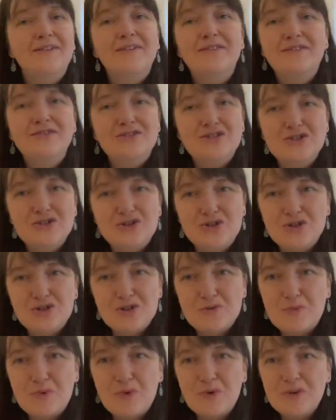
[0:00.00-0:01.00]
just your
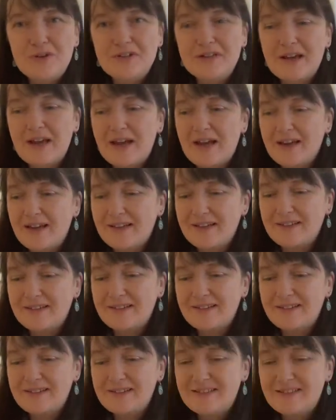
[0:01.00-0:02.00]
support
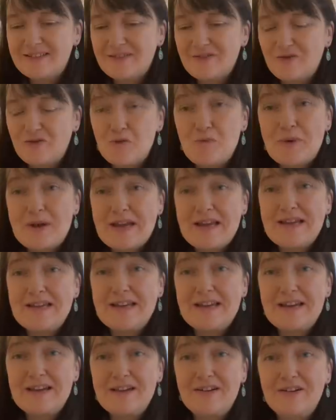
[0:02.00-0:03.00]
and for being
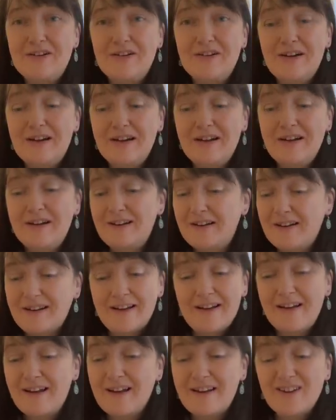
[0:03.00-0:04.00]
here
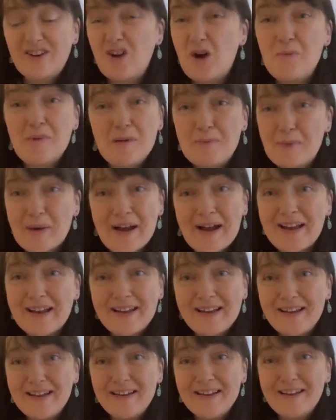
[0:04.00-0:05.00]
and coming back
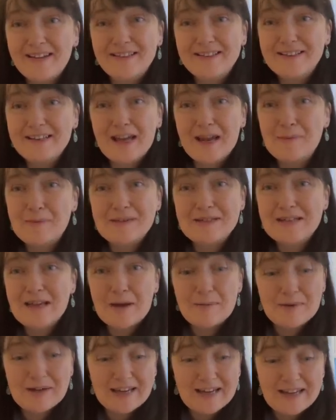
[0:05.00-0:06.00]
time and
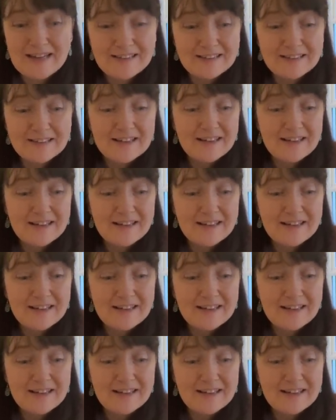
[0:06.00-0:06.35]
time again.